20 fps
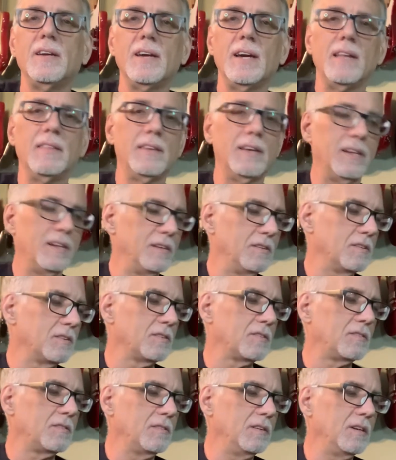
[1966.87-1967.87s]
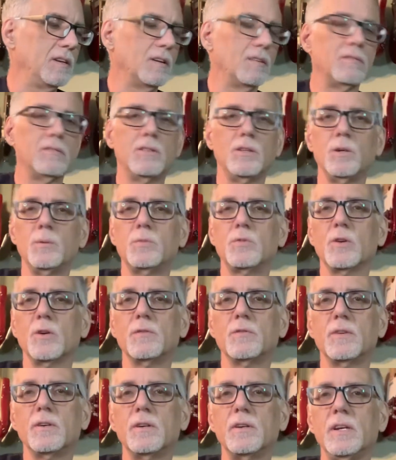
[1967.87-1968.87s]
And then it just, you know, loops
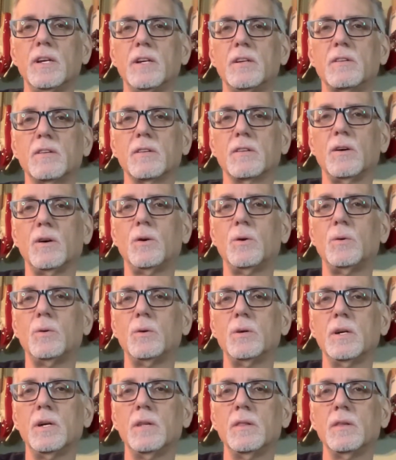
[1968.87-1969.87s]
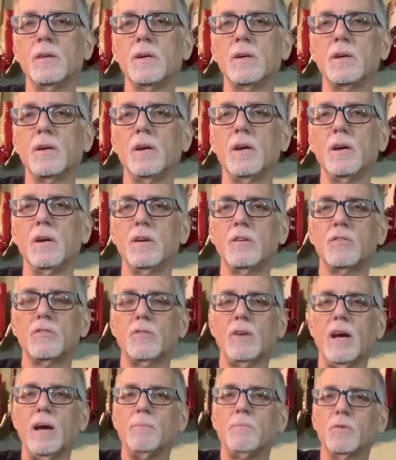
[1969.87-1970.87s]
over into the hole in the
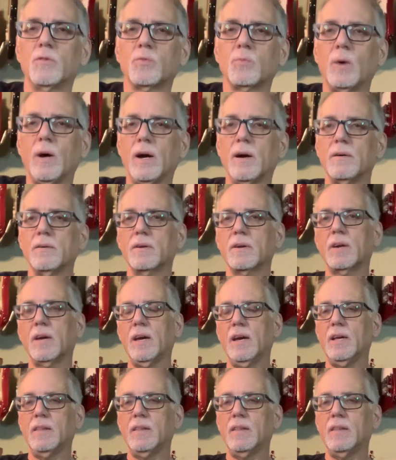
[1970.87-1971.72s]
strap as well, okay?